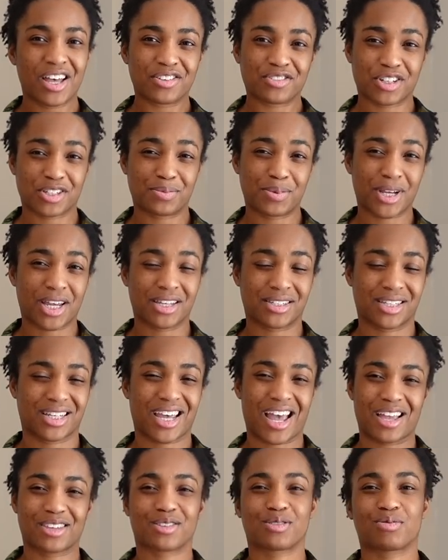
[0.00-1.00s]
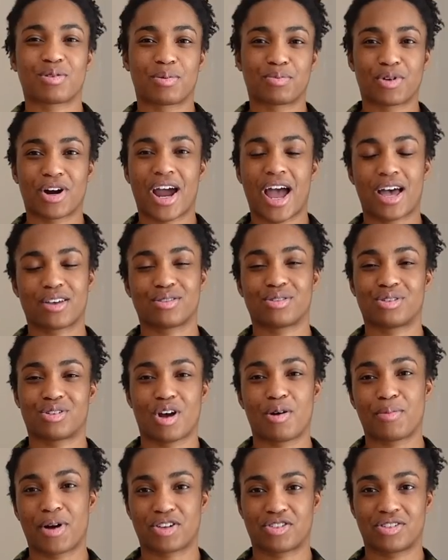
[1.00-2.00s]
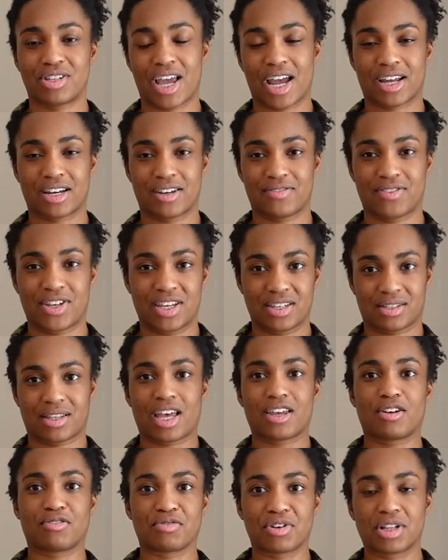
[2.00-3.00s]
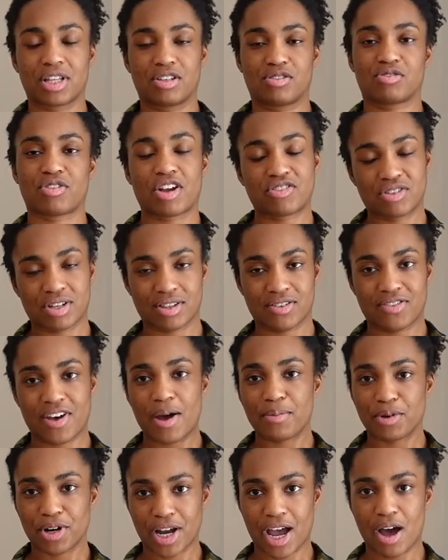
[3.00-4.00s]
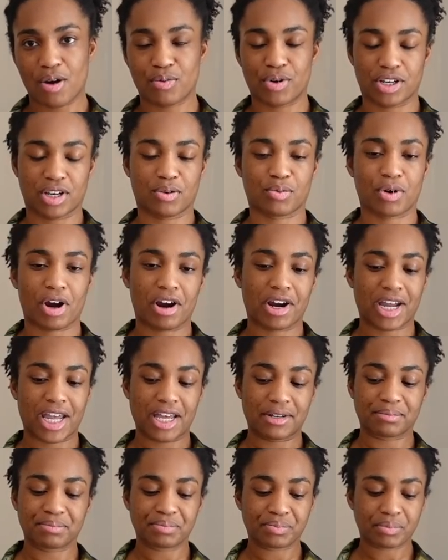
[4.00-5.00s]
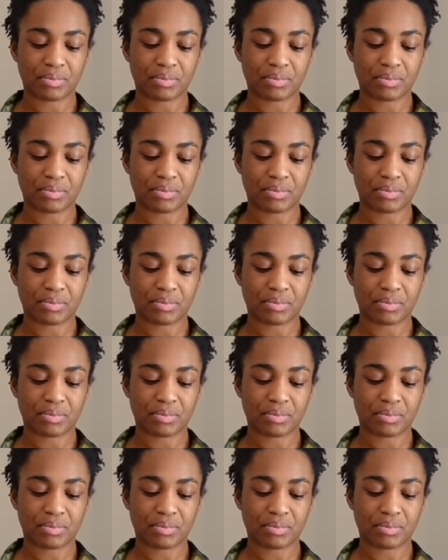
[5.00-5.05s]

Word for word: just because, again, swimwear has so much negative ease that you're really stretching the fabric out when you're wearing it.